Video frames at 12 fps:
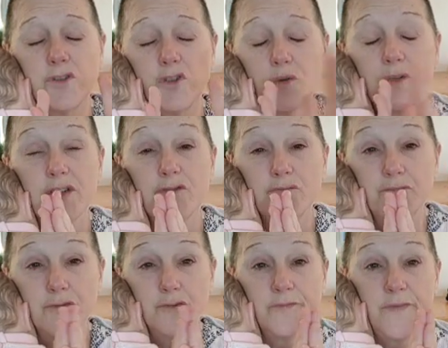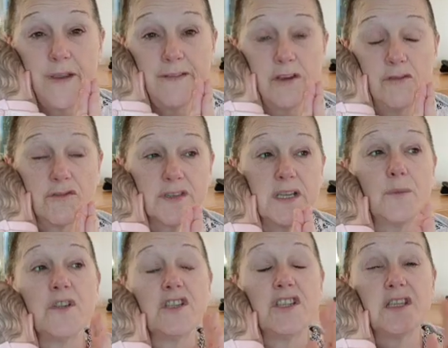shortest ferry crossing,
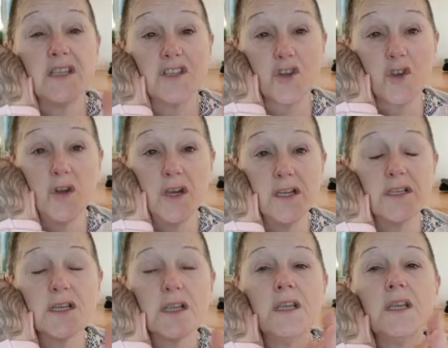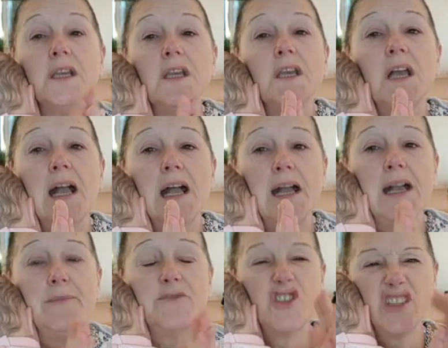which is in Scotland,
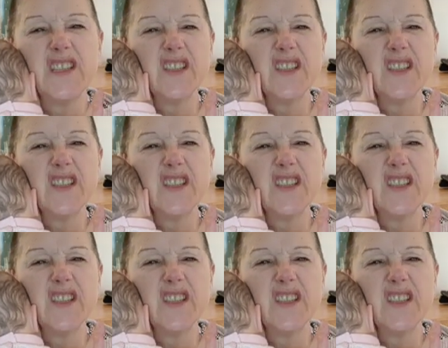and